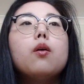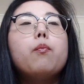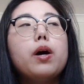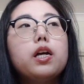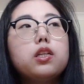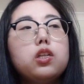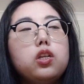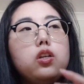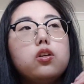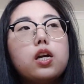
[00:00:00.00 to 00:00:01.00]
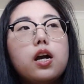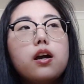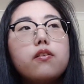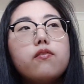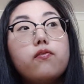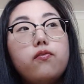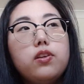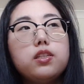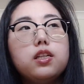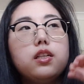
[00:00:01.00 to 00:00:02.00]
but you can't
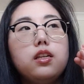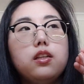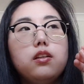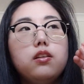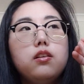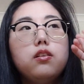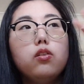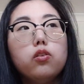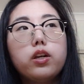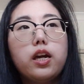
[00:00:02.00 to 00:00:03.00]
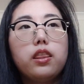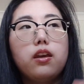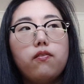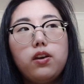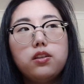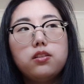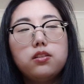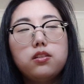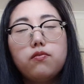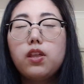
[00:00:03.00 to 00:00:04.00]
physically look at their
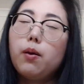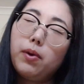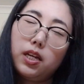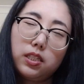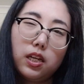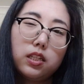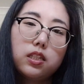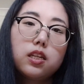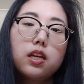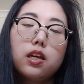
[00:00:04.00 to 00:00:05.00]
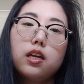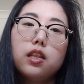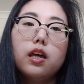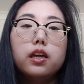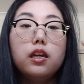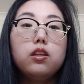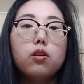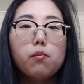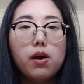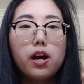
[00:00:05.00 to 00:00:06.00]
faces, if that makes sense. Like, in
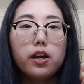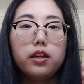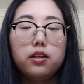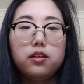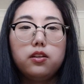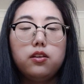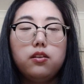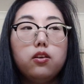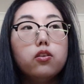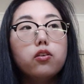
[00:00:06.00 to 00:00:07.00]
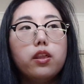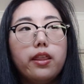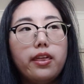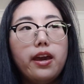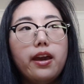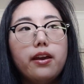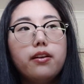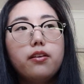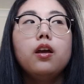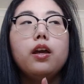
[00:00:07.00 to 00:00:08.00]
your mind, you know they're there.
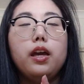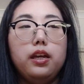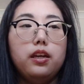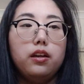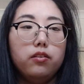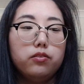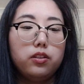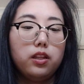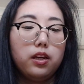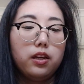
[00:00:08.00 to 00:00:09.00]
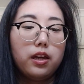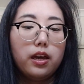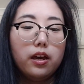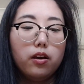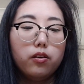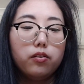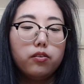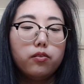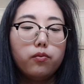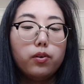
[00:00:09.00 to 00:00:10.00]
And I also like how
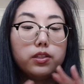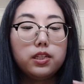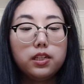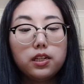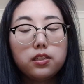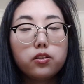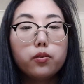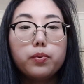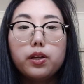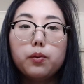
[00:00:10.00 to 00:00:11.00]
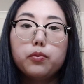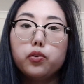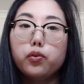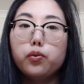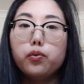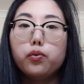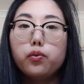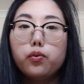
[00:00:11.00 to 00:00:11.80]
once he does open up to,